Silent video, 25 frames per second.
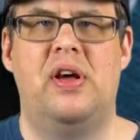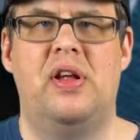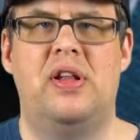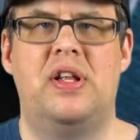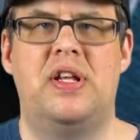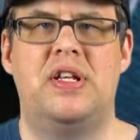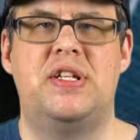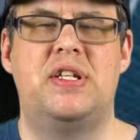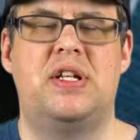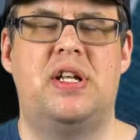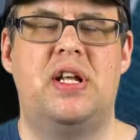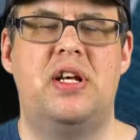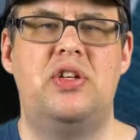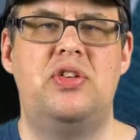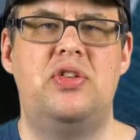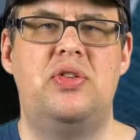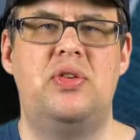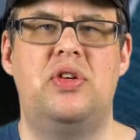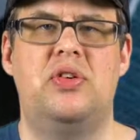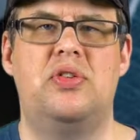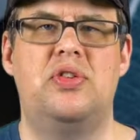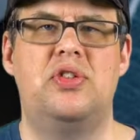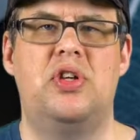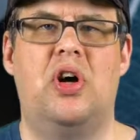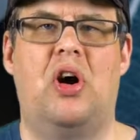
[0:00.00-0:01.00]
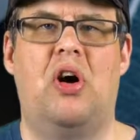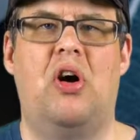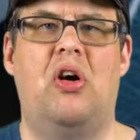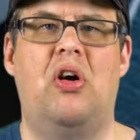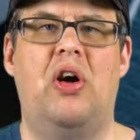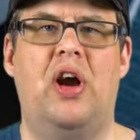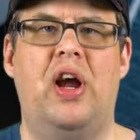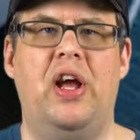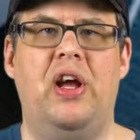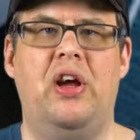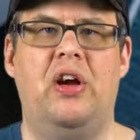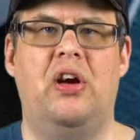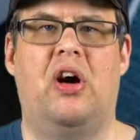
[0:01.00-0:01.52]
The Celestials
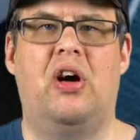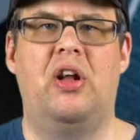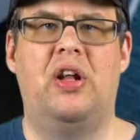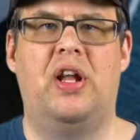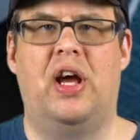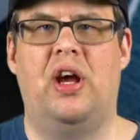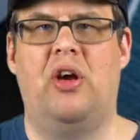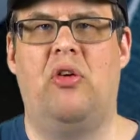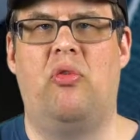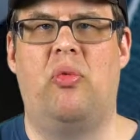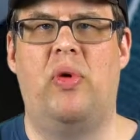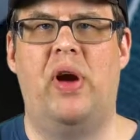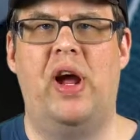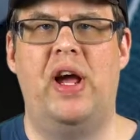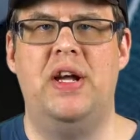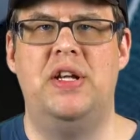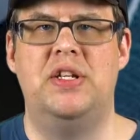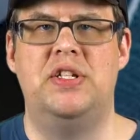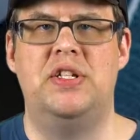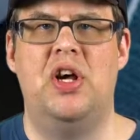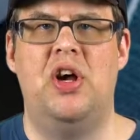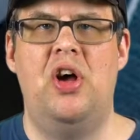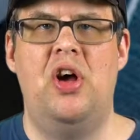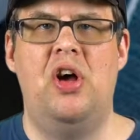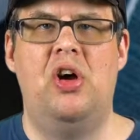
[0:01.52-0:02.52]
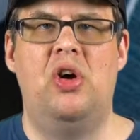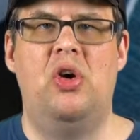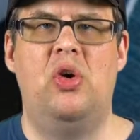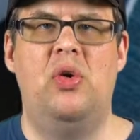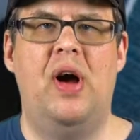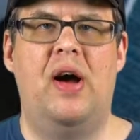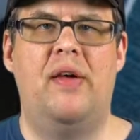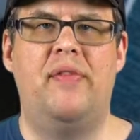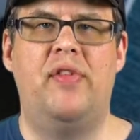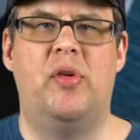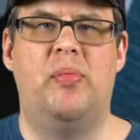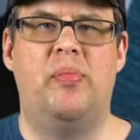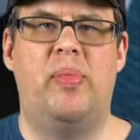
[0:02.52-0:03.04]
are a godlike race who
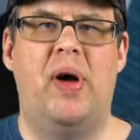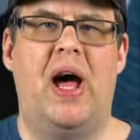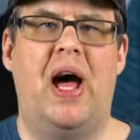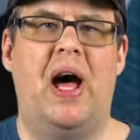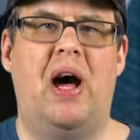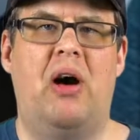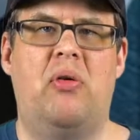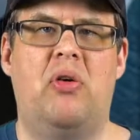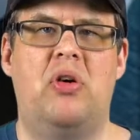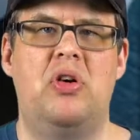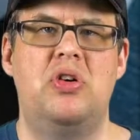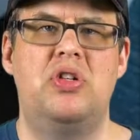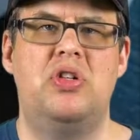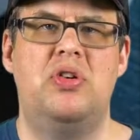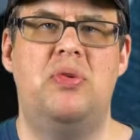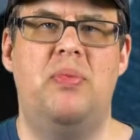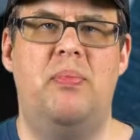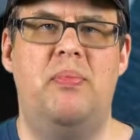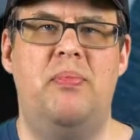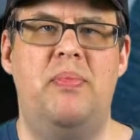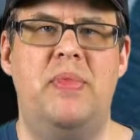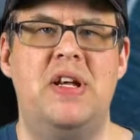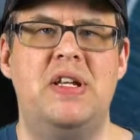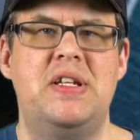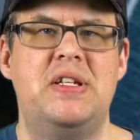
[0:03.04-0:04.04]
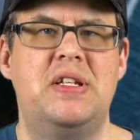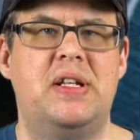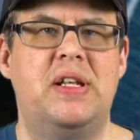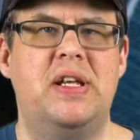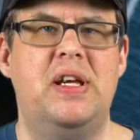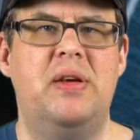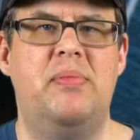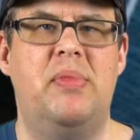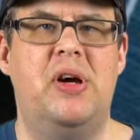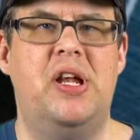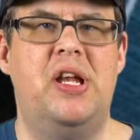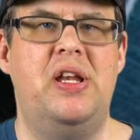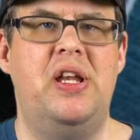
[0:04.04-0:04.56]
have the power to
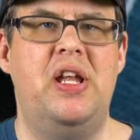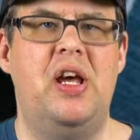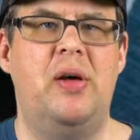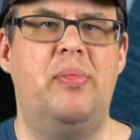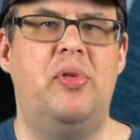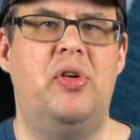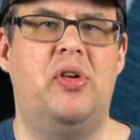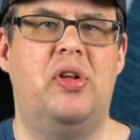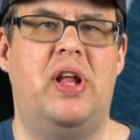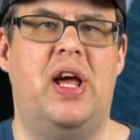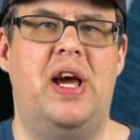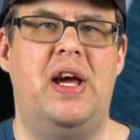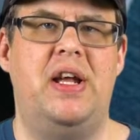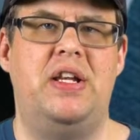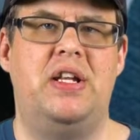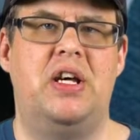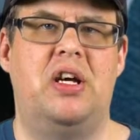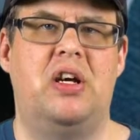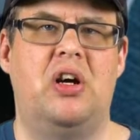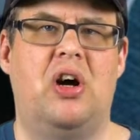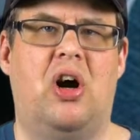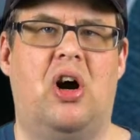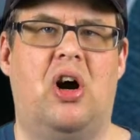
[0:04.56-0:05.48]
mentally manipulate